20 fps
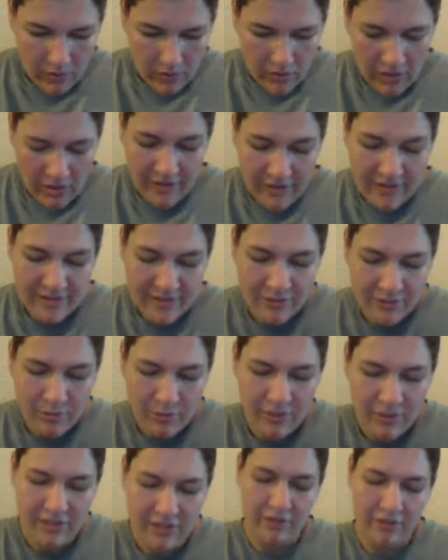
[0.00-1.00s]
Okay, this next one
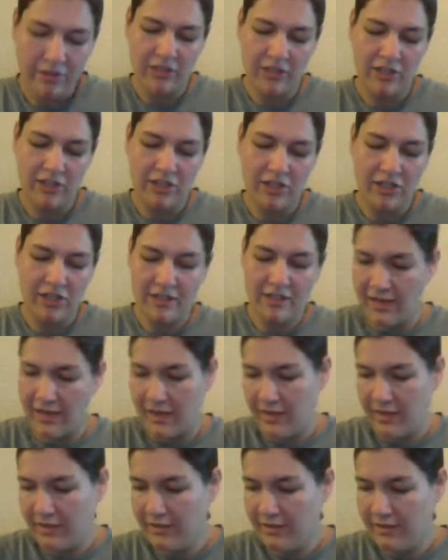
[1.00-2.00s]
is called Dark
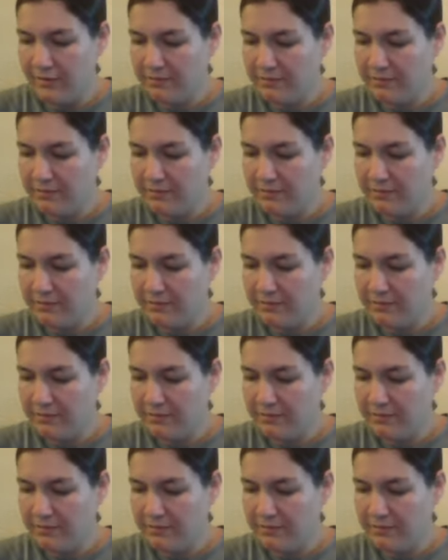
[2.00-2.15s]
Side.